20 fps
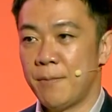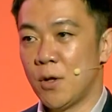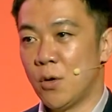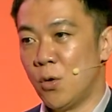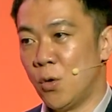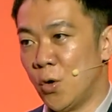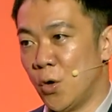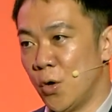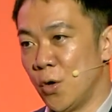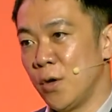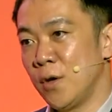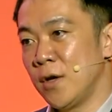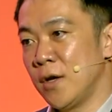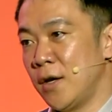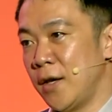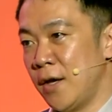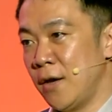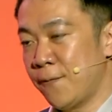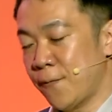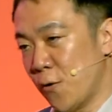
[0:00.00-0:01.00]
Or,
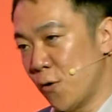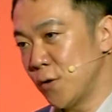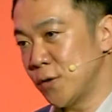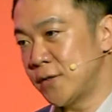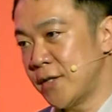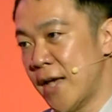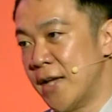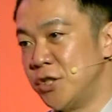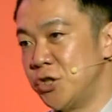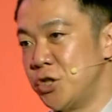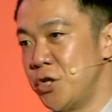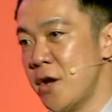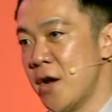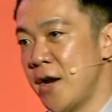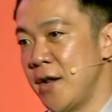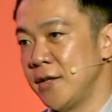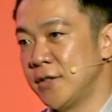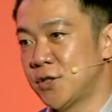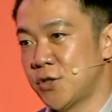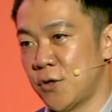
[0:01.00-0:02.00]
of course,
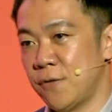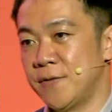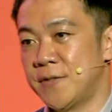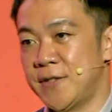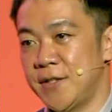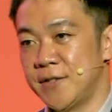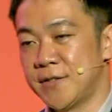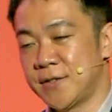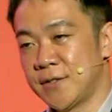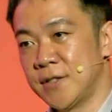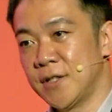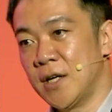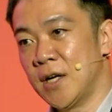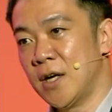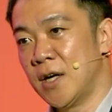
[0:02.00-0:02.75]
engineering services